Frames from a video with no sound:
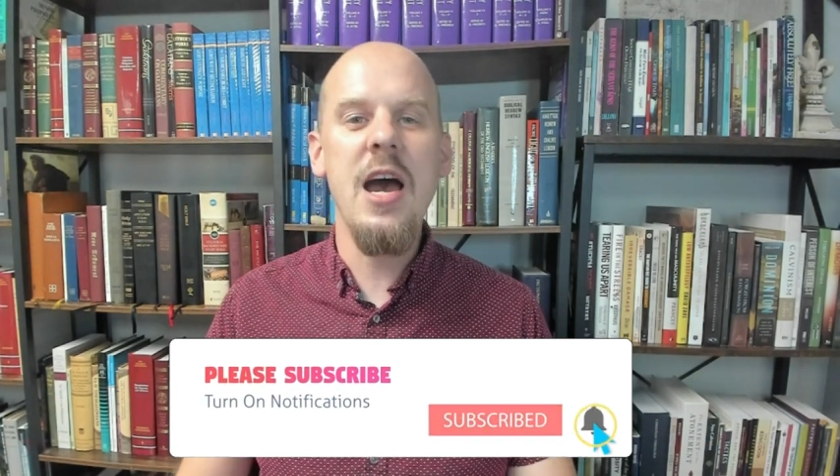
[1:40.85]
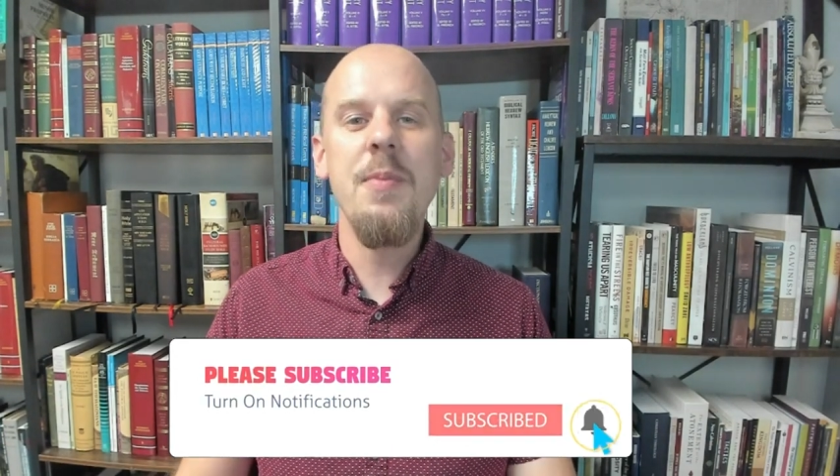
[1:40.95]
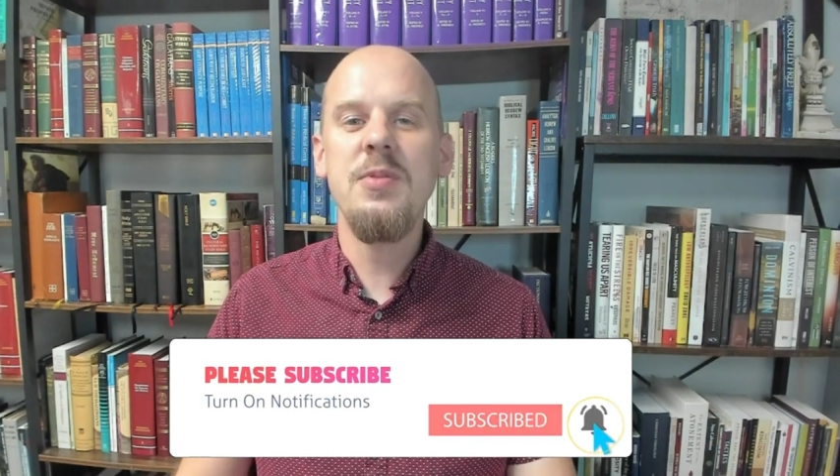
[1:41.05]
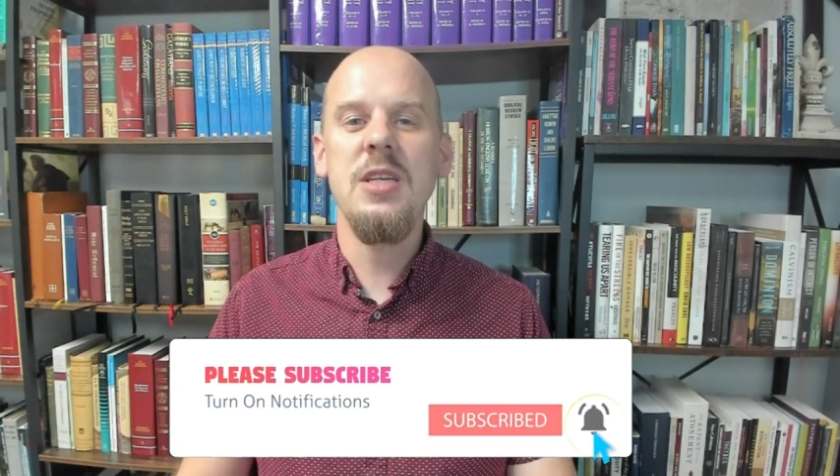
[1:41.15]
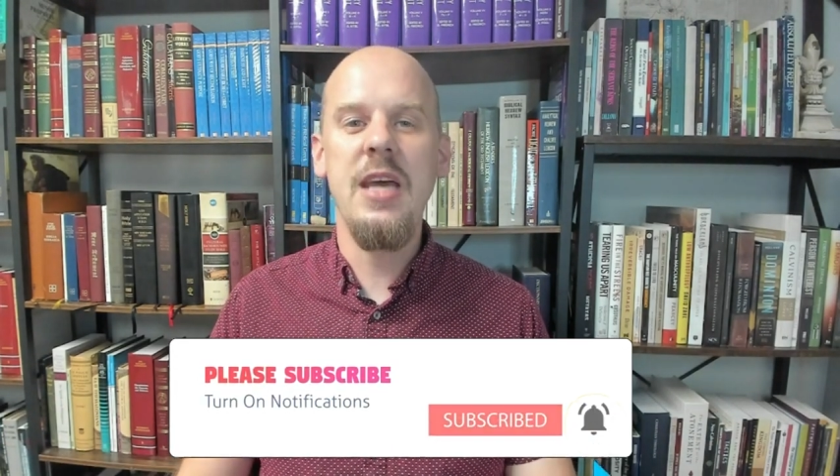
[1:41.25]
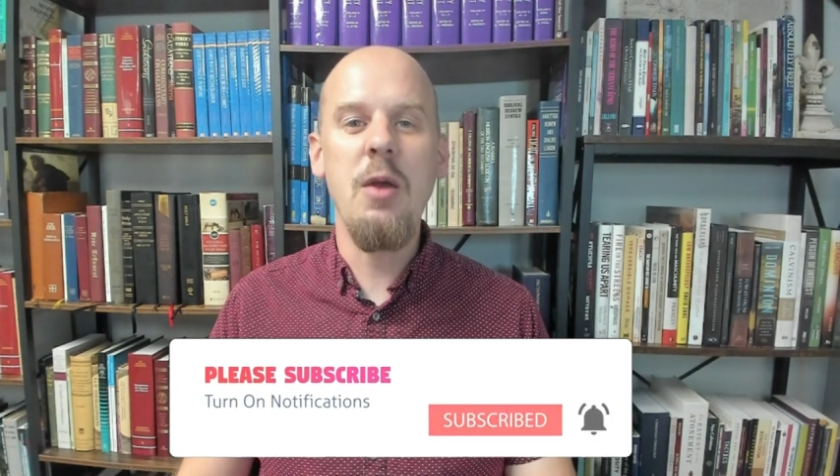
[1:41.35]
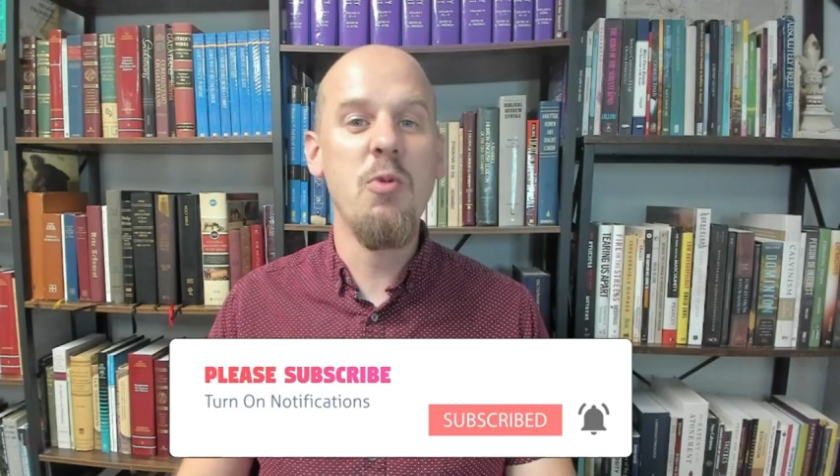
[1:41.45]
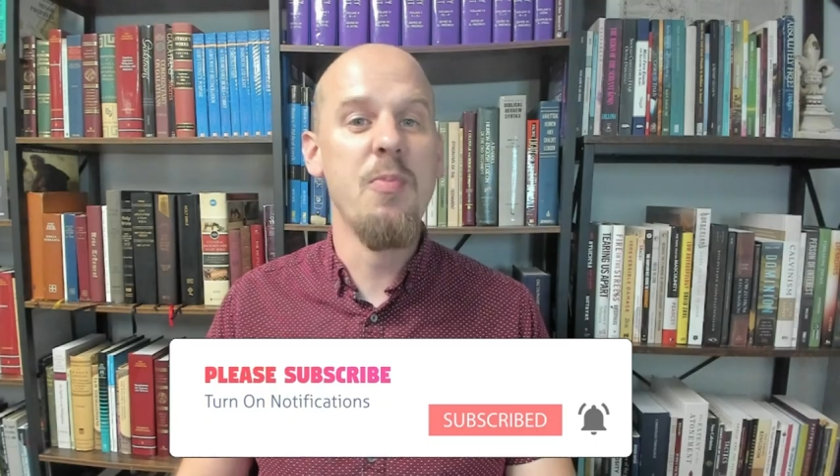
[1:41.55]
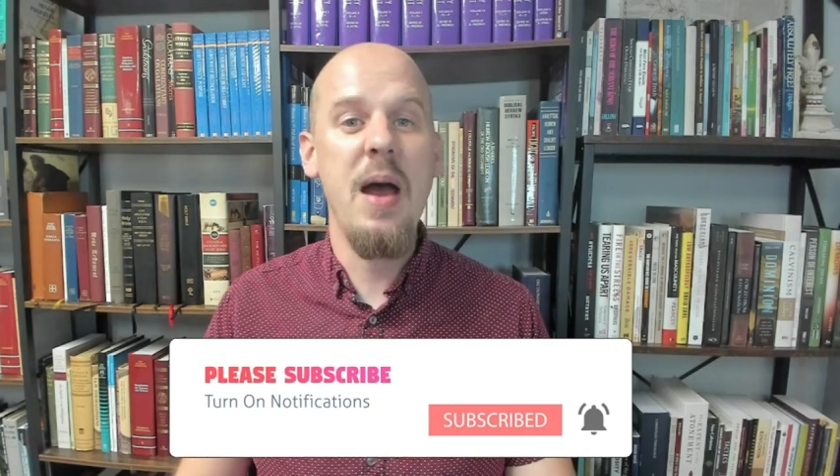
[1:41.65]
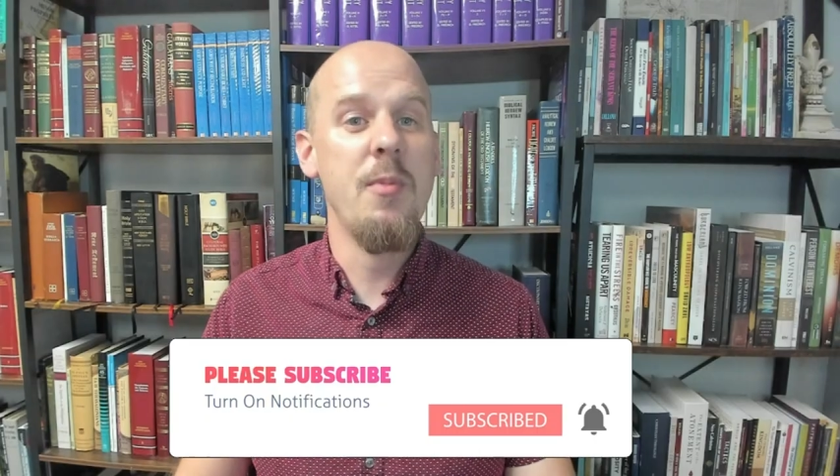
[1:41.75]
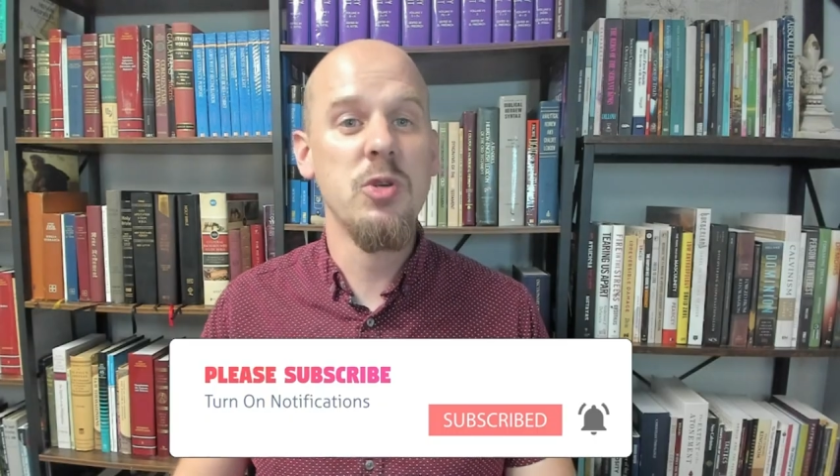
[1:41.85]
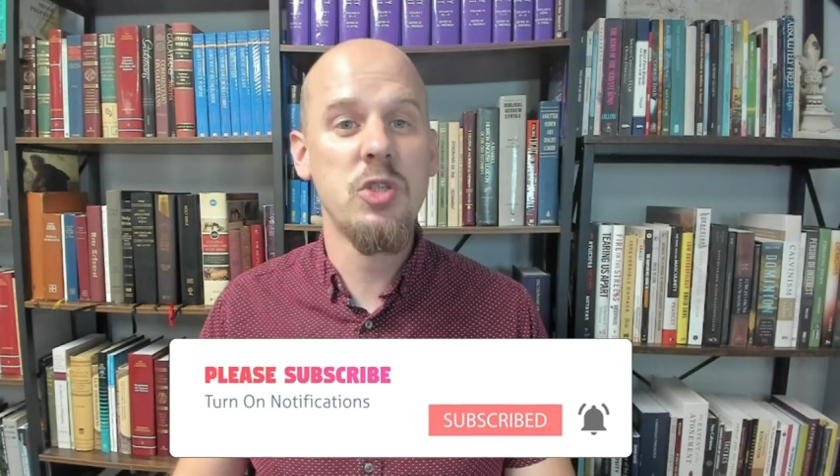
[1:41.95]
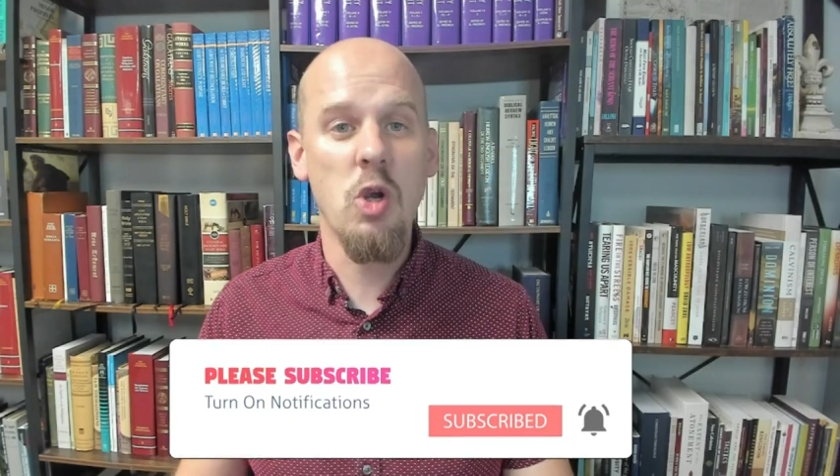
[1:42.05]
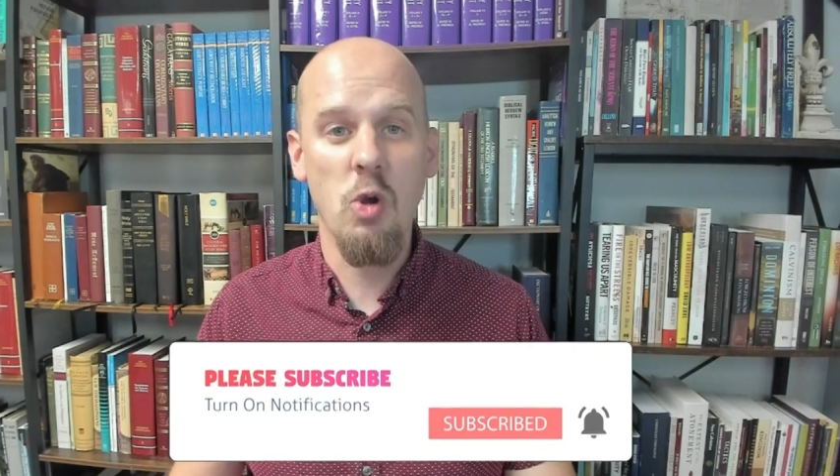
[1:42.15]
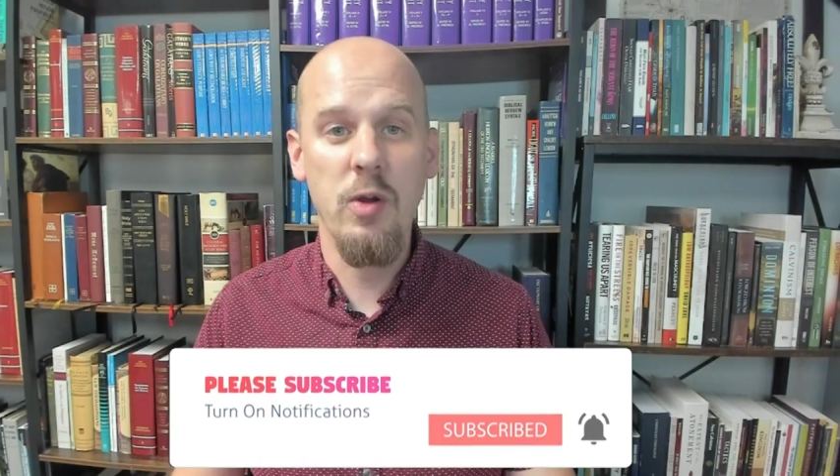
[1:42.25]
up to date with my
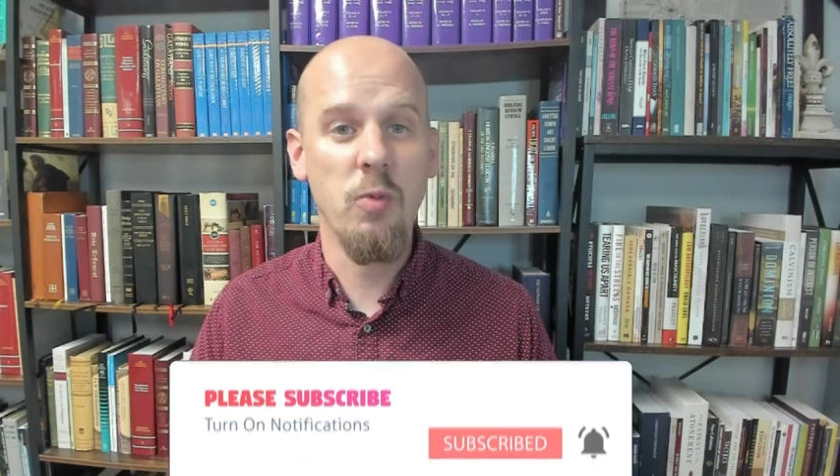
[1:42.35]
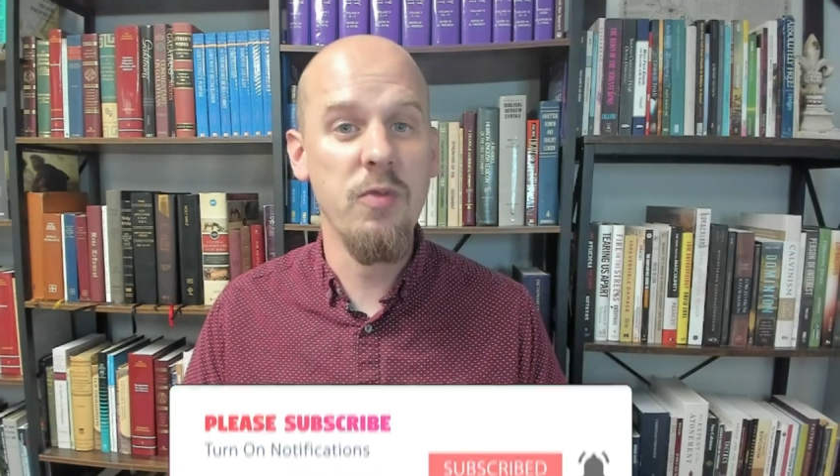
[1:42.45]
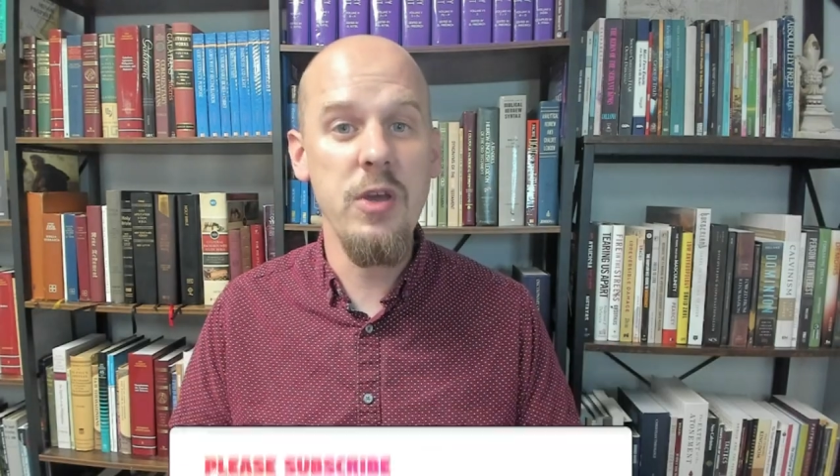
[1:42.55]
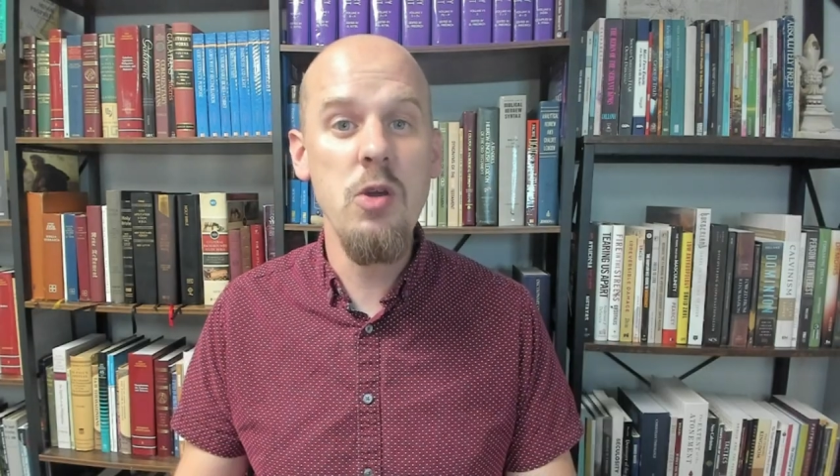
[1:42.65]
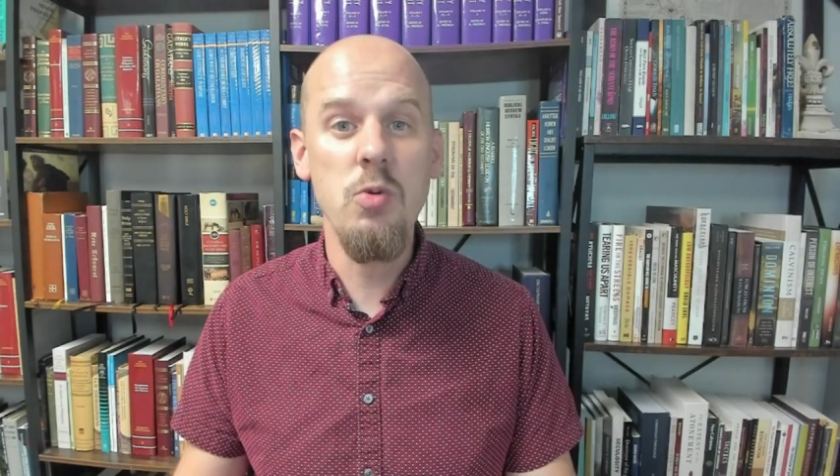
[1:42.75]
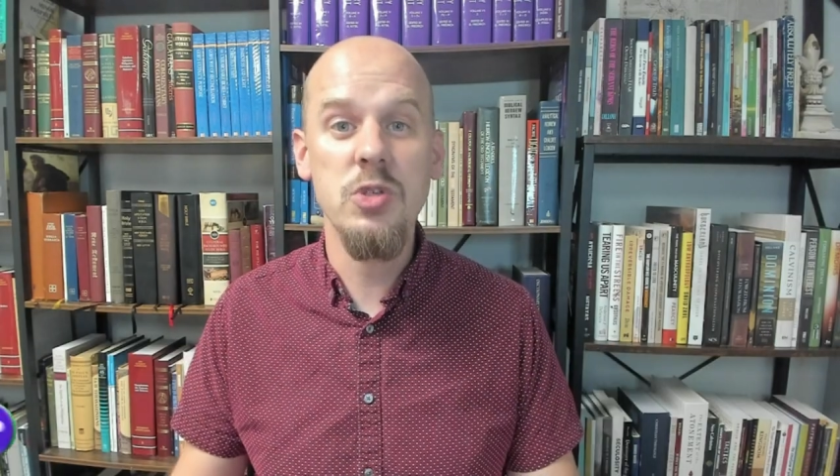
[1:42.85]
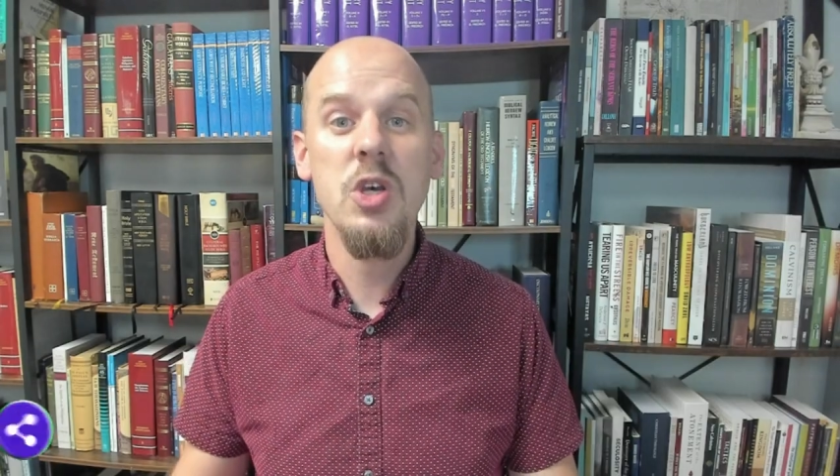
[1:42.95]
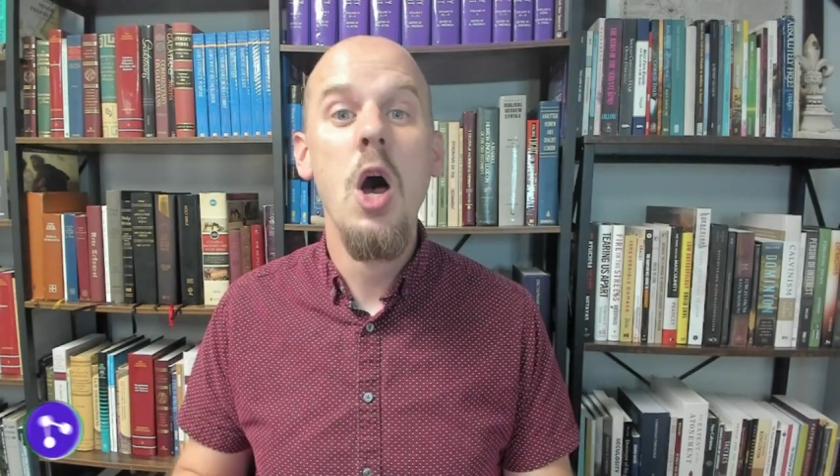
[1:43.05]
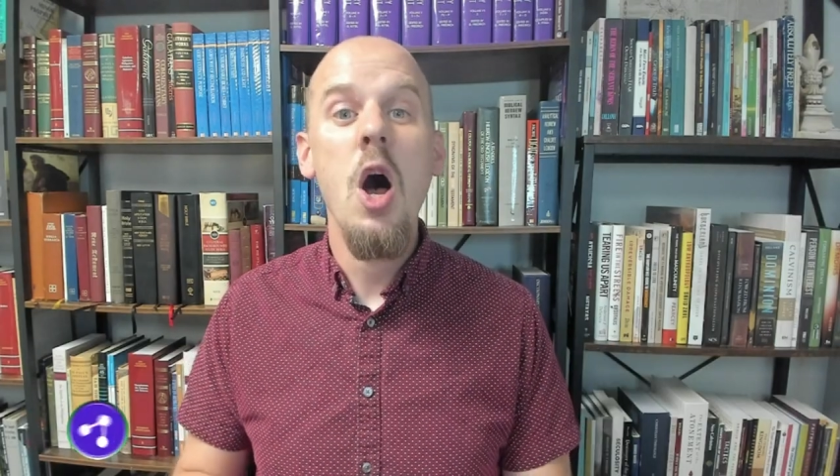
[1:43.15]
most current reviews.